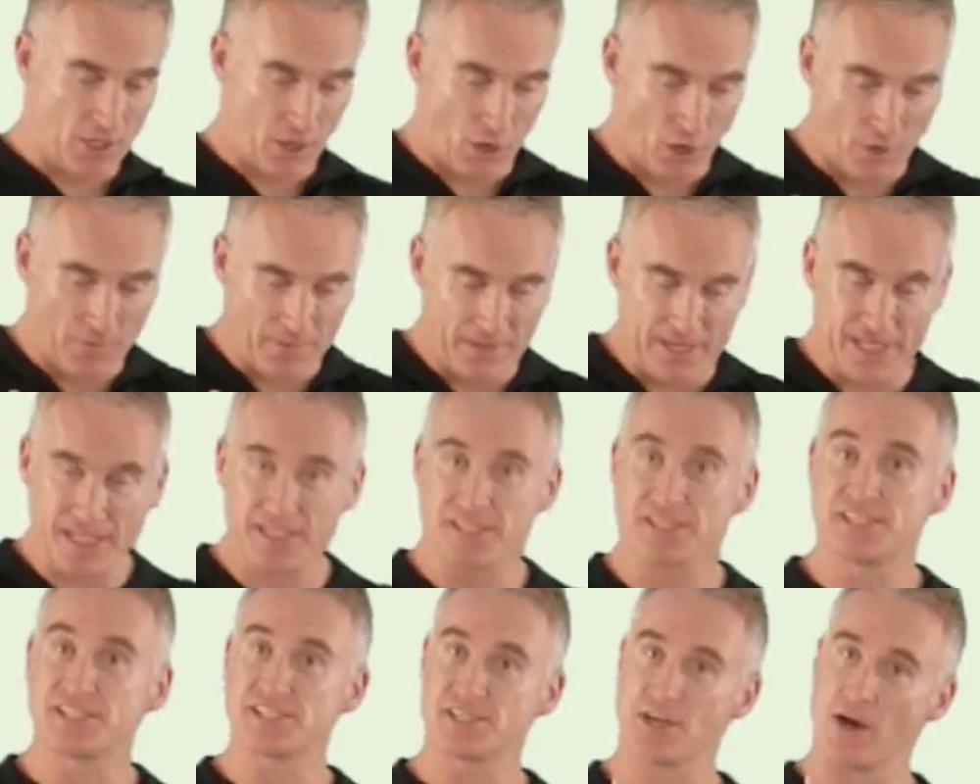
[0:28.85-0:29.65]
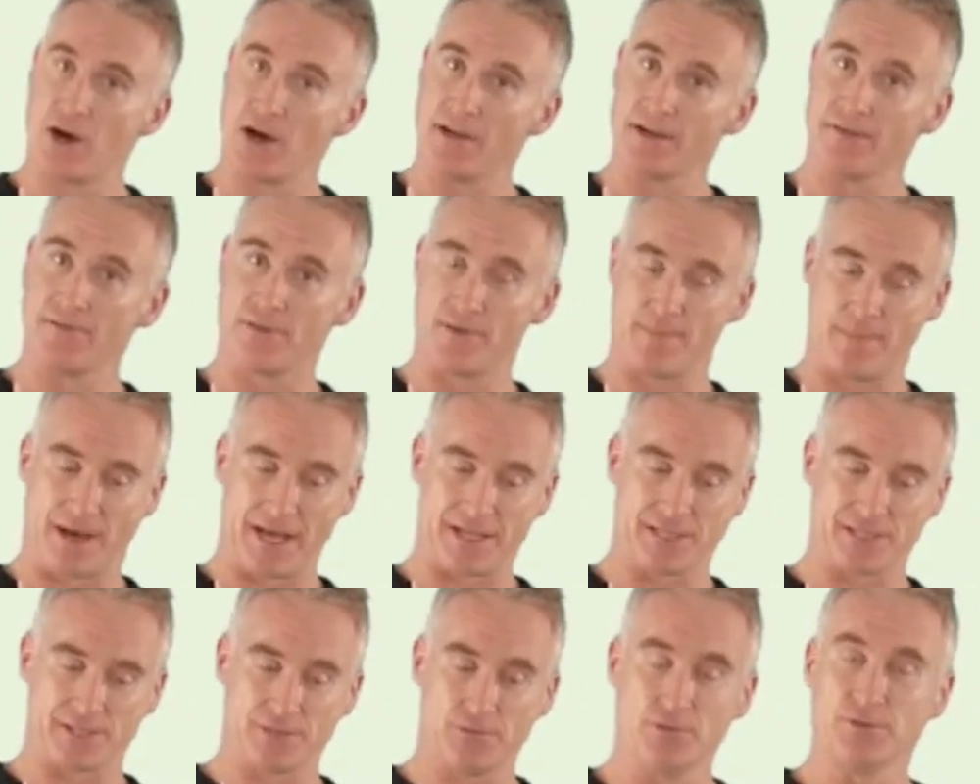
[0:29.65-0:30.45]
On the inside of the
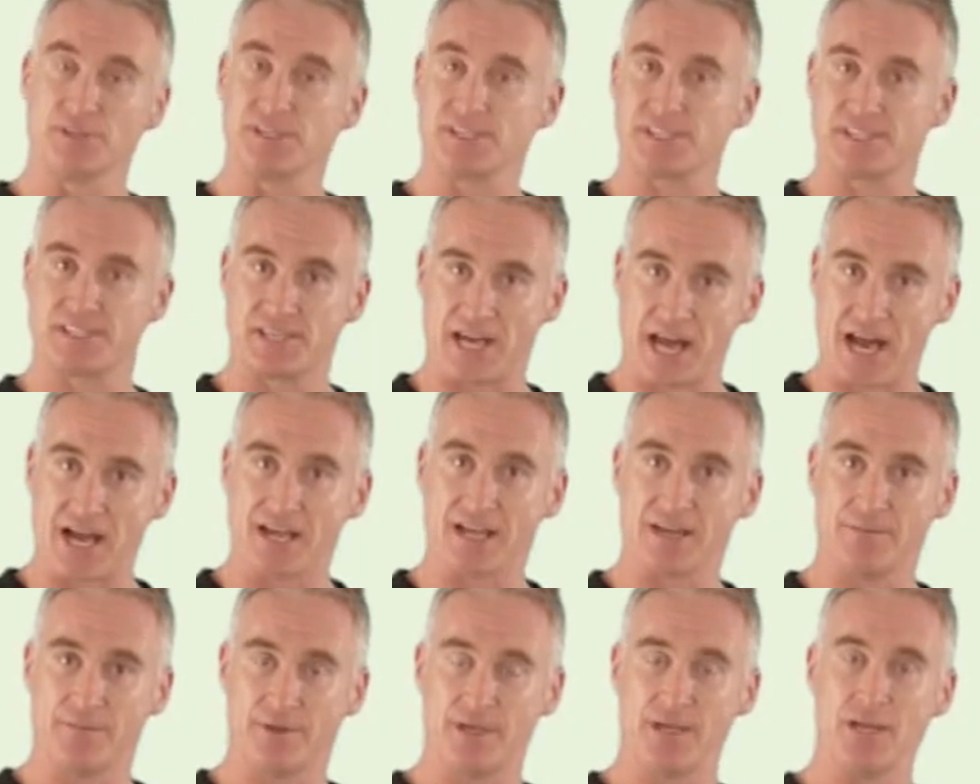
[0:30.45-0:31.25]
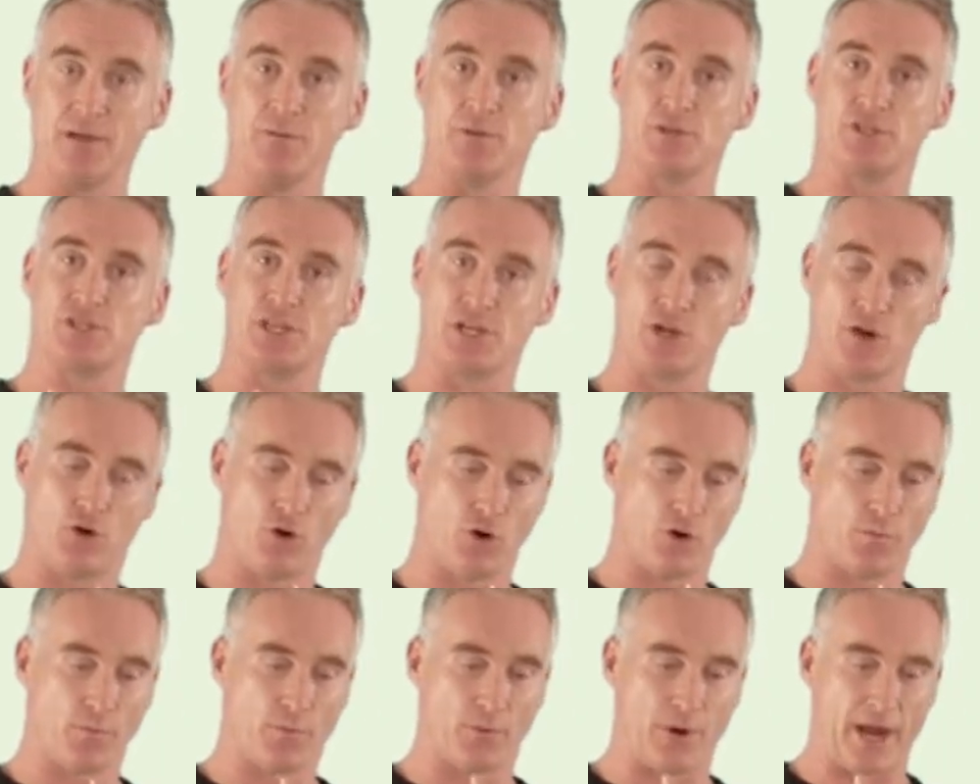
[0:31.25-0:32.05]
muscle, the sarcomere, which
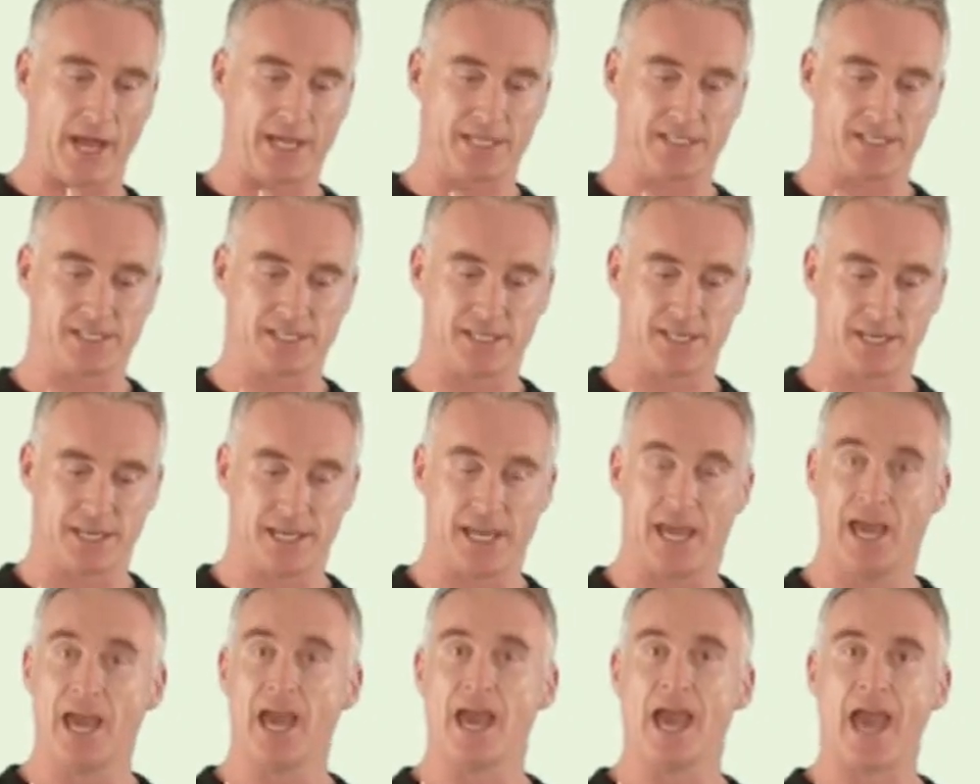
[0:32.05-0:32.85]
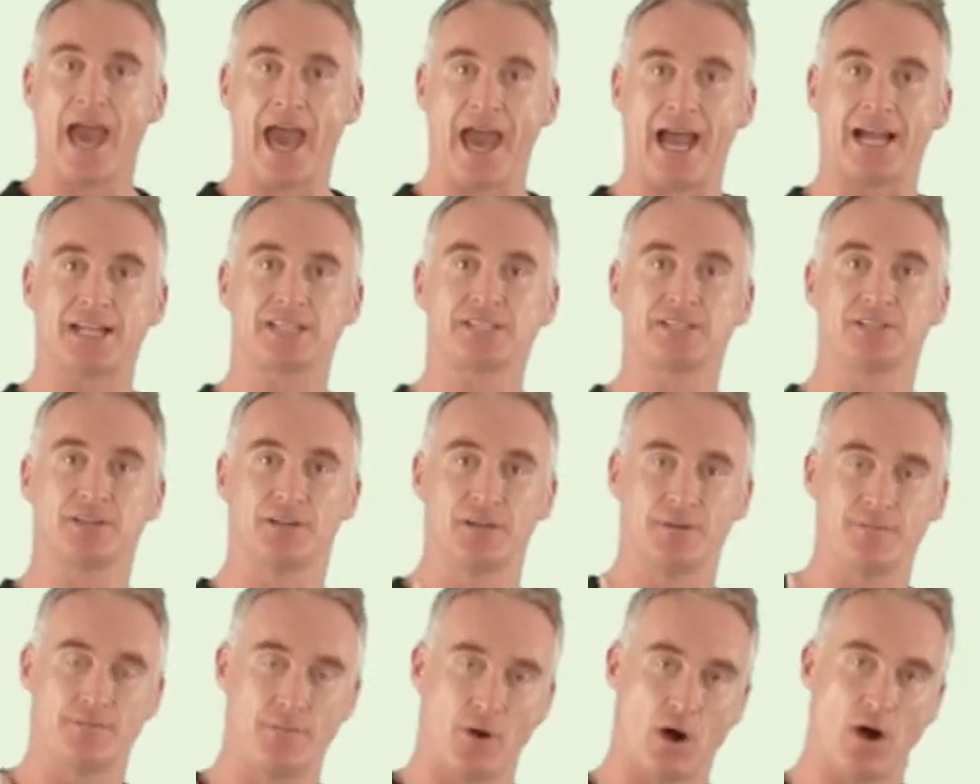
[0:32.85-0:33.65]
incorporates the actin
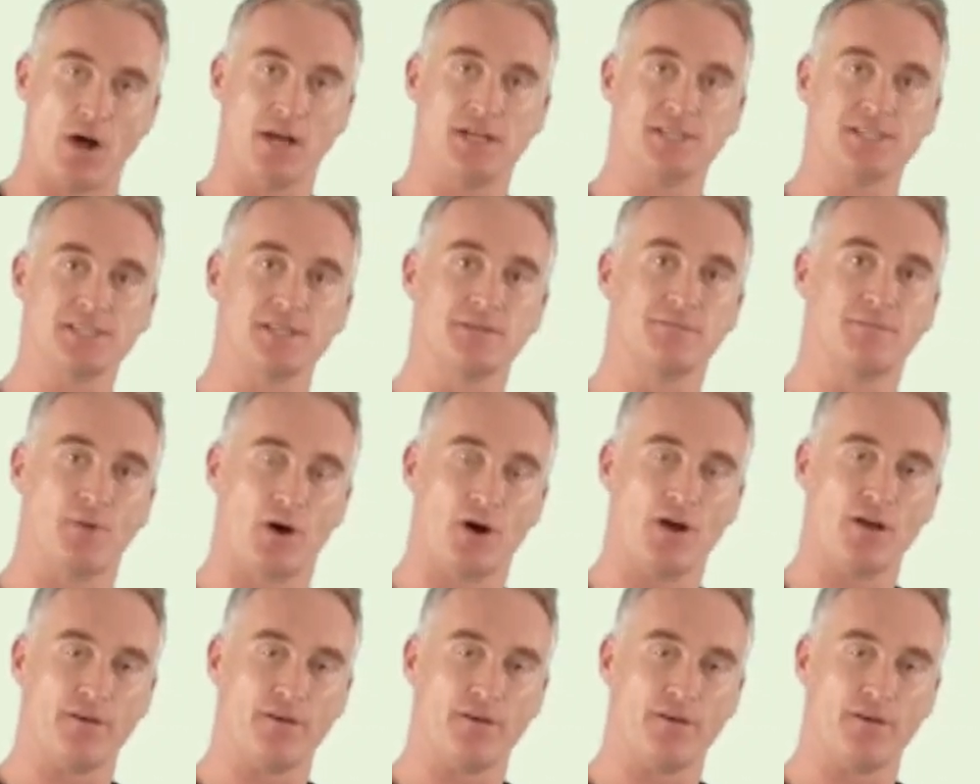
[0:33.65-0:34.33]
and myosin